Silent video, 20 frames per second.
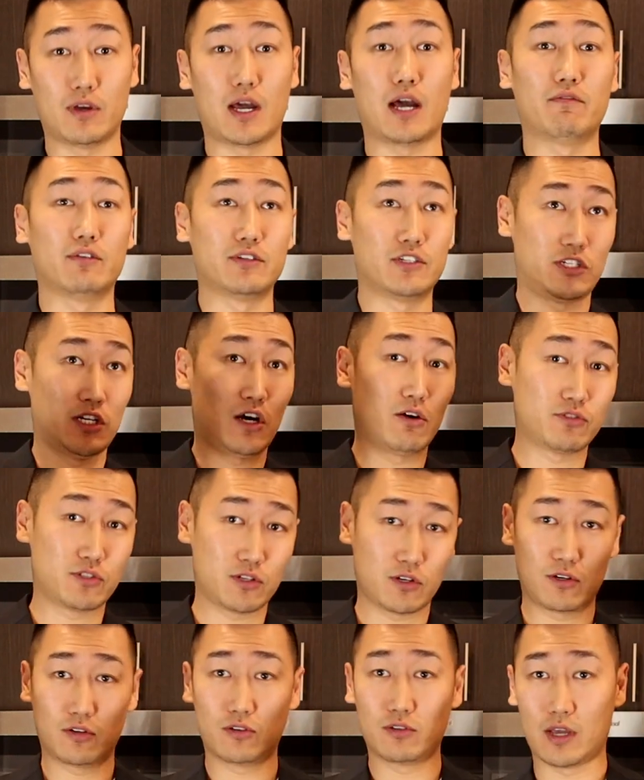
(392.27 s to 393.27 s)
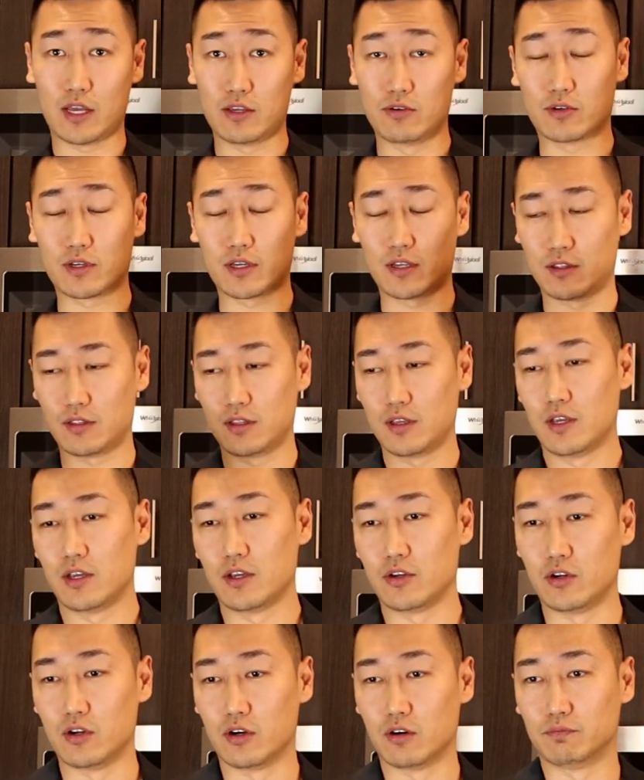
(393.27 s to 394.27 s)
You have a shelter that you can,
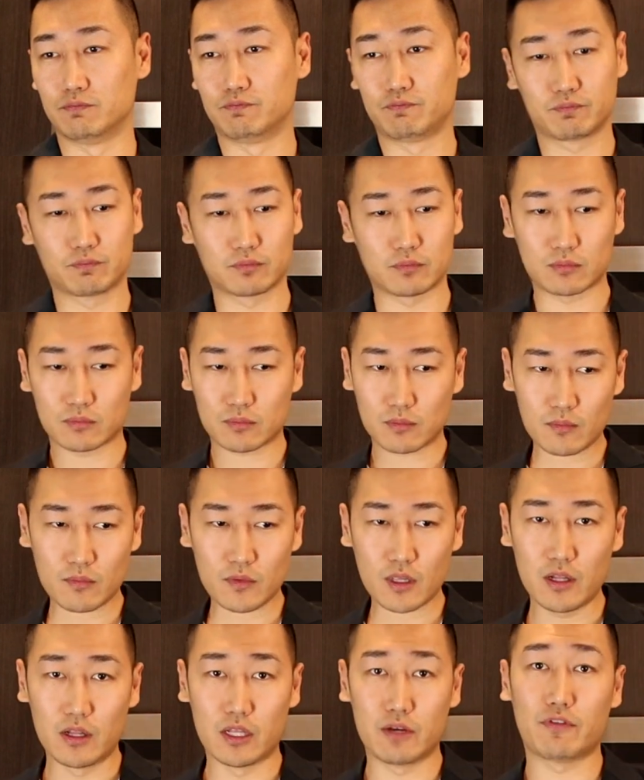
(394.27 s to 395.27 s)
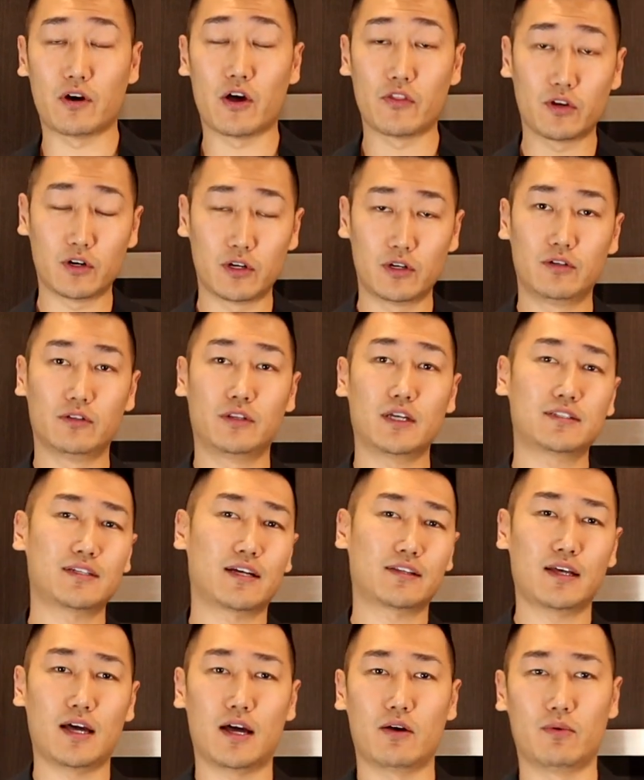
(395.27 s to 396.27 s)
live under. Things
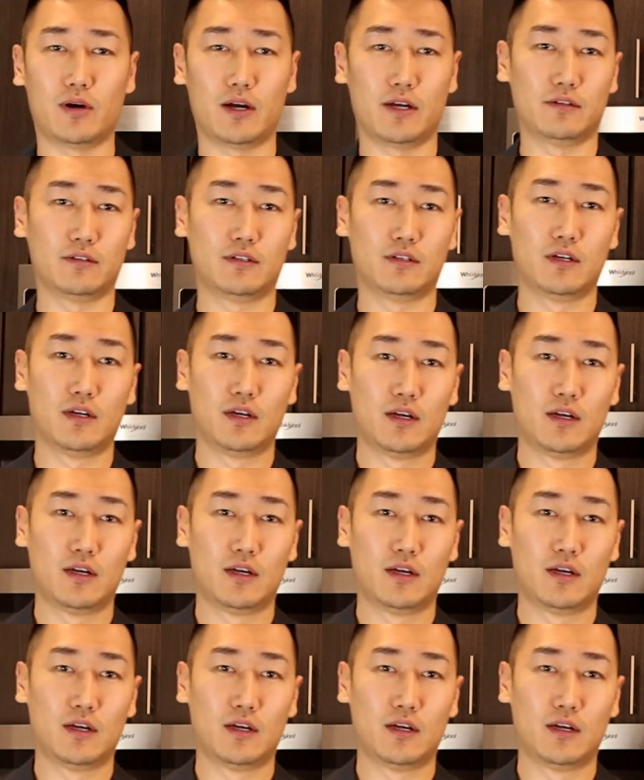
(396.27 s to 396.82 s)
like that, right?